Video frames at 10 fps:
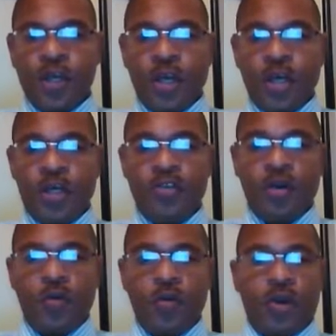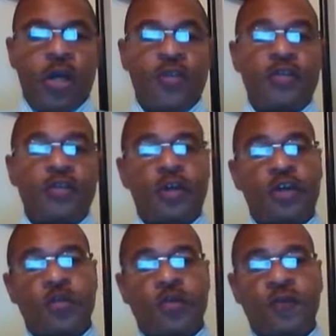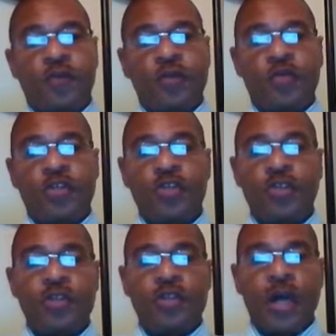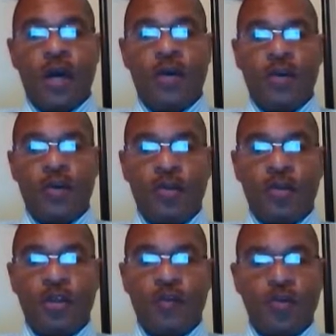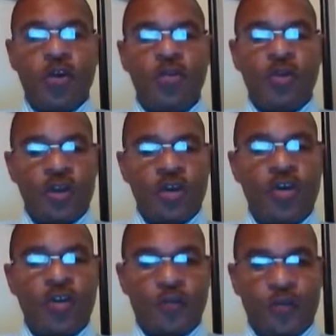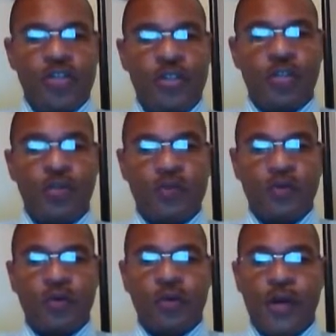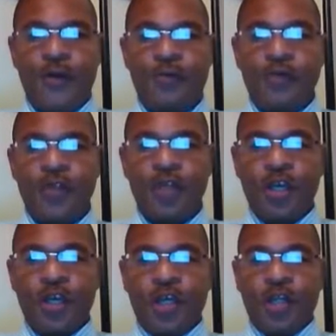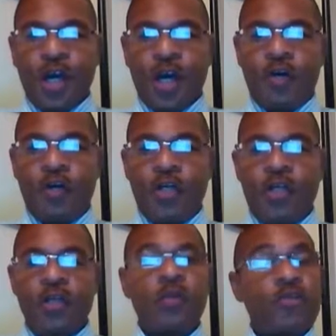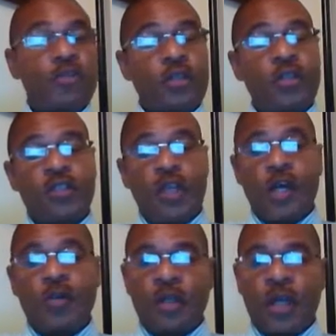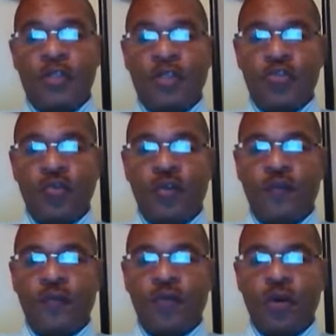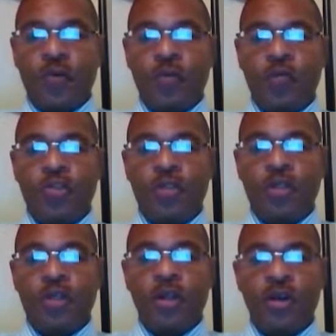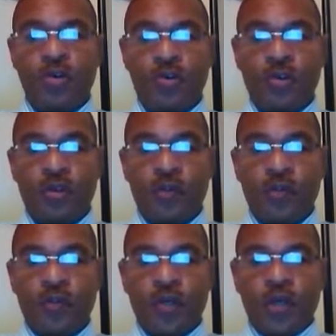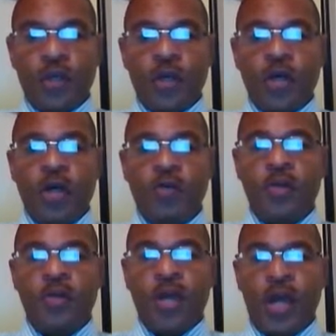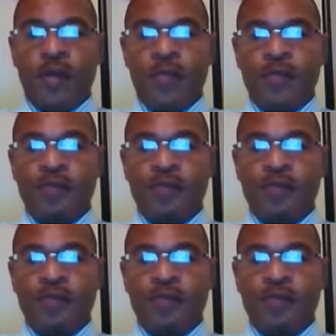and he started working as a salesman for the Michelin Tire Company. You've probably heard of Michelin before, right? Now, he ended up losing his job in 1924 when Michelin closed their plant.